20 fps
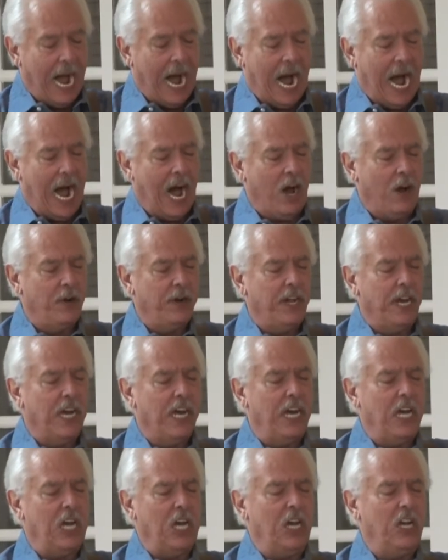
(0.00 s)
out
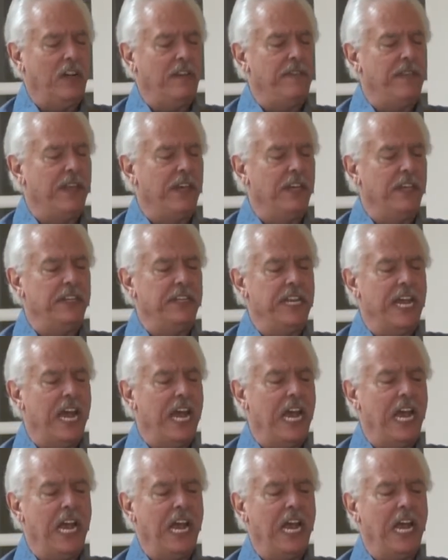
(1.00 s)
of the
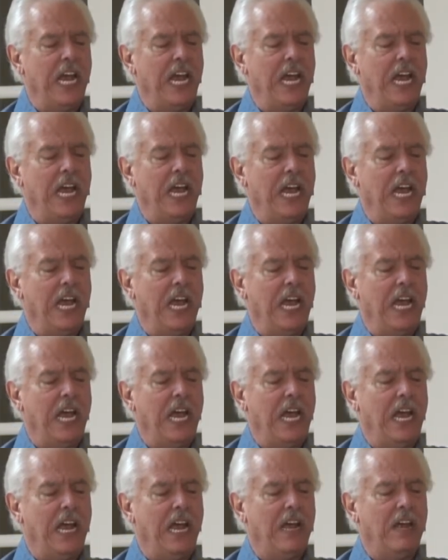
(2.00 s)

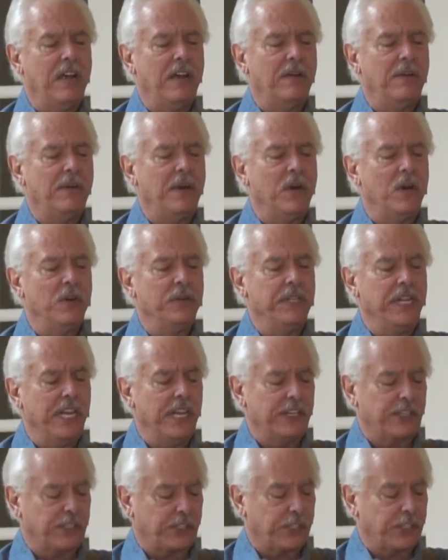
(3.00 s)

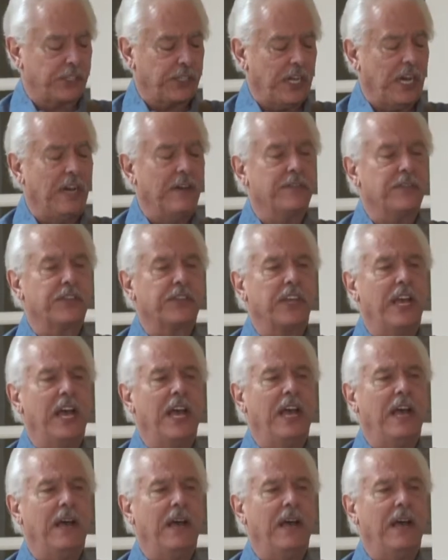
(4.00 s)
narrowness of self